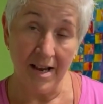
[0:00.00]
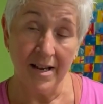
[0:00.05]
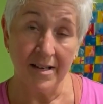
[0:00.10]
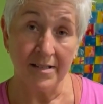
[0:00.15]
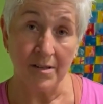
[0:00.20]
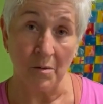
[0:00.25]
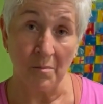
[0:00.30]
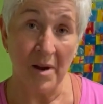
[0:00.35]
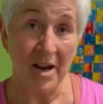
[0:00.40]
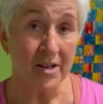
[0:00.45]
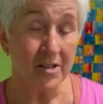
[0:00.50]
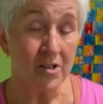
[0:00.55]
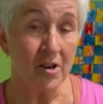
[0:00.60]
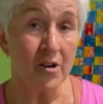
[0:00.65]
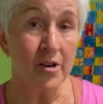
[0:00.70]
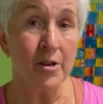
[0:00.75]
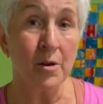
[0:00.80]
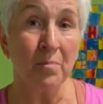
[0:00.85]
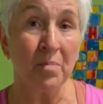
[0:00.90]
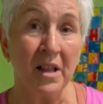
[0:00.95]
So make sure
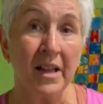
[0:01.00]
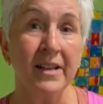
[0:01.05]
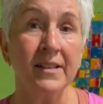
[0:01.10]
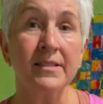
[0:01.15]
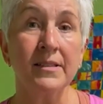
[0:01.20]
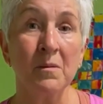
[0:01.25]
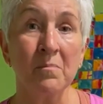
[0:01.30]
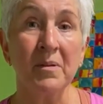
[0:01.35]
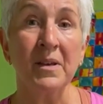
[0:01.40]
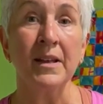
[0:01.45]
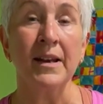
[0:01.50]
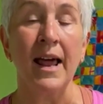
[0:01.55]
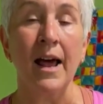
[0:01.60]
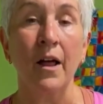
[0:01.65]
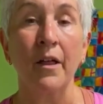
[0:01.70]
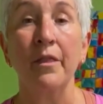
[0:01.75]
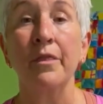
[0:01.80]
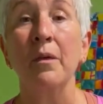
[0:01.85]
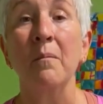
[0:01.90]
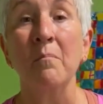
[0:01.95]
you place the bin
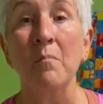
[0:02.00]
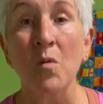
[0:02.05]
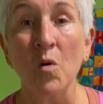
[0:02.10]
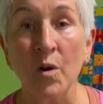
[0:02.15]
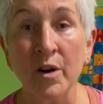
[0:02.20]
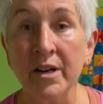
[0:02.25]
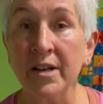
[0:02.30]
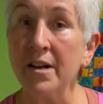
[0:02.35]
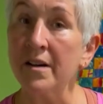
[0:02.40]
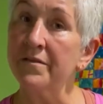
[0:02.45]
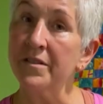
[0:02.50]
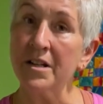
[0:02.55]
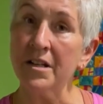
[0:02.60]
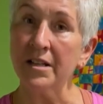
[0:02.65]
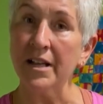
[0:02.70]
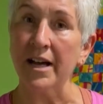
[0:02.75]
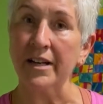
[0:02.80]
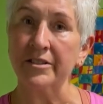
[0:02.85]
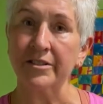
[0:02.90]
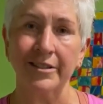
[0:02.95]
out the morning of
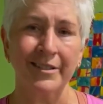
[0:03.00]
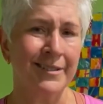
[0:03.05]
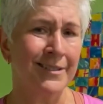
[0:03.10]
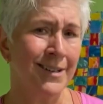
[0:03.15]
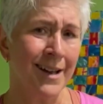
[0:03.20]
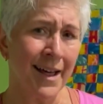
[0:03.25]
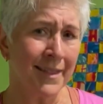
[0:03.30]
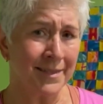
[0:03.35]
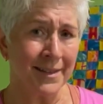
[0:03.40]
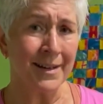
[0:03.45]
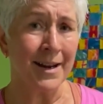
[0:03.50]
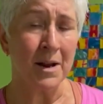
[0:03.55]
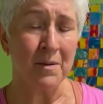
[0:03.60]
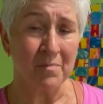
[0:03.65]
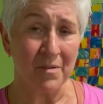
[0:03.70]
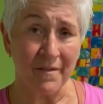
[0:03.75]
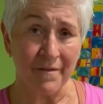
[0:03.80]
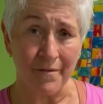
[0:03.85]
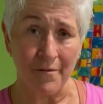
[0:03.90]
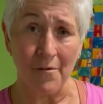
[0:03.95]
collection, not the night
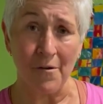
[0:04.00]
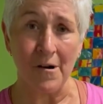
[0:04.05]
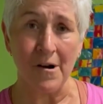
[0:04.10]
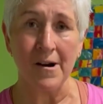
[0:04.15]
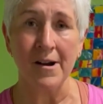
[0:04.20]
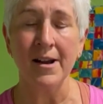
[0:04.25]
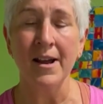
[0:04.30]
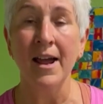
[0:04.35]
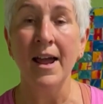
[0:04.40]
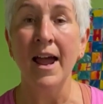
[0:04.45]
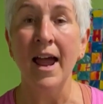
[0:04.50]
before,